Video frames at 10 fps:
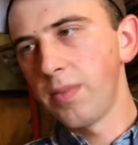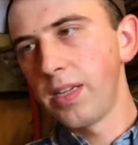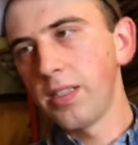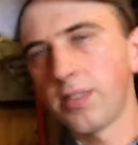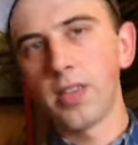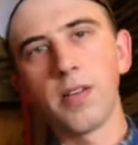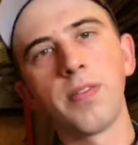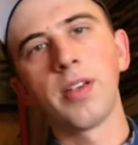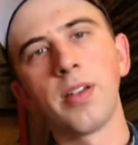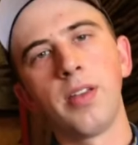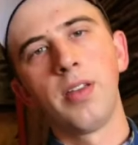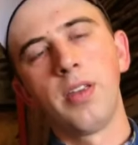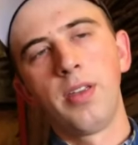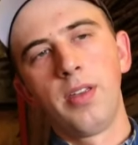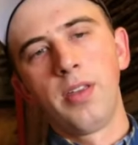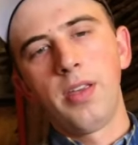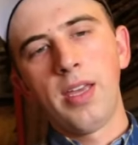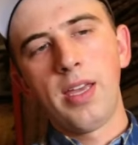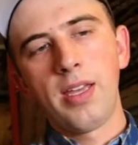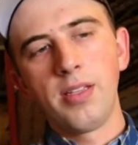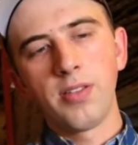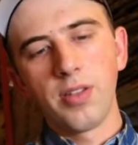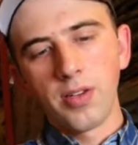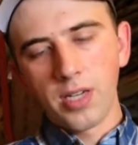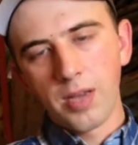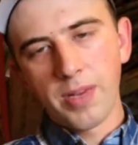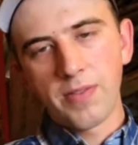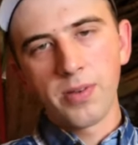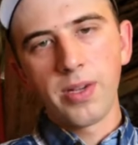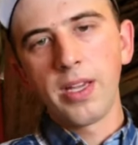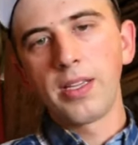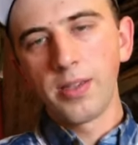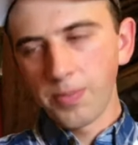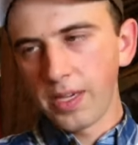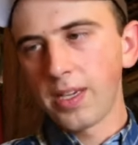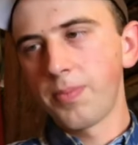minutes of here. And so they'll come every week and they'll pick